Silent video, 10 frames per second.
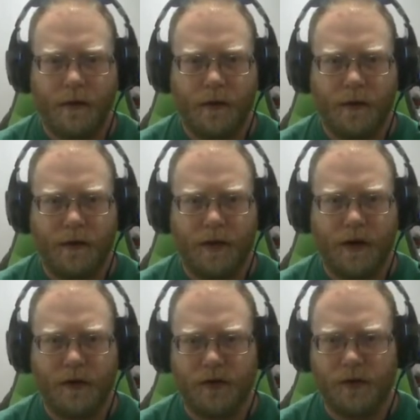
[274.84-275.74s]
There we
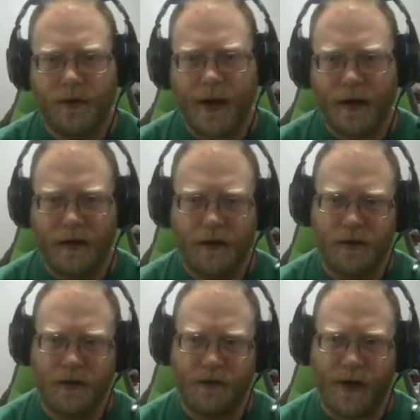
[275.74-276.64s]
go. So that
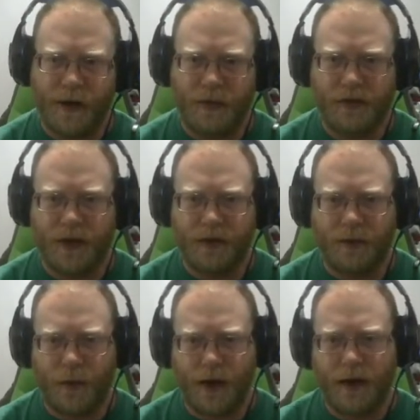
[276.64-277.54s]
is available
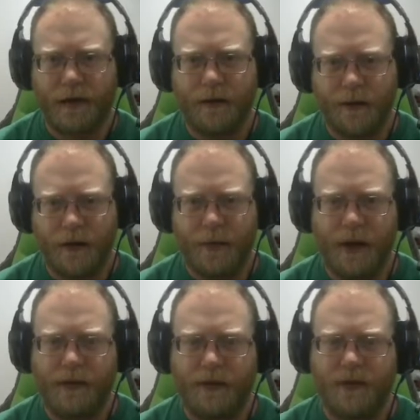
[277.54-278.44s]
sector-wide. I'll
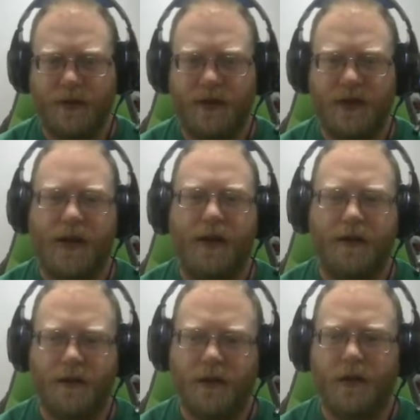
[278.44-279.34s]
be able to see
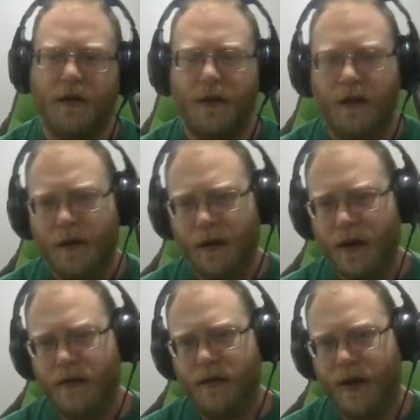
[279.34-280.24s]
it
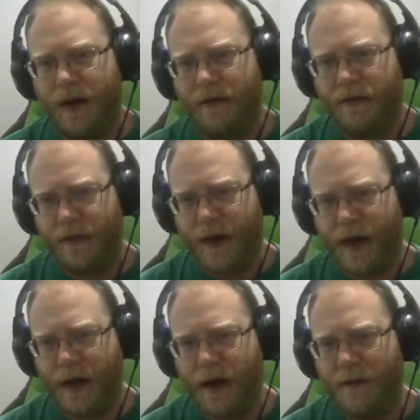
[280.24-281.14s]
even if
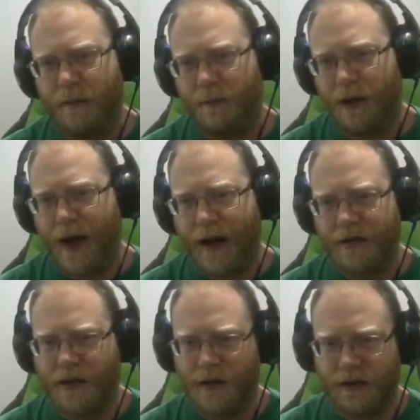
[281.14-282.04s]
they come and
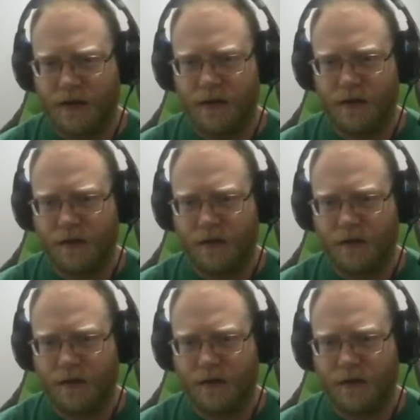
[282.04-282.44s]
blast this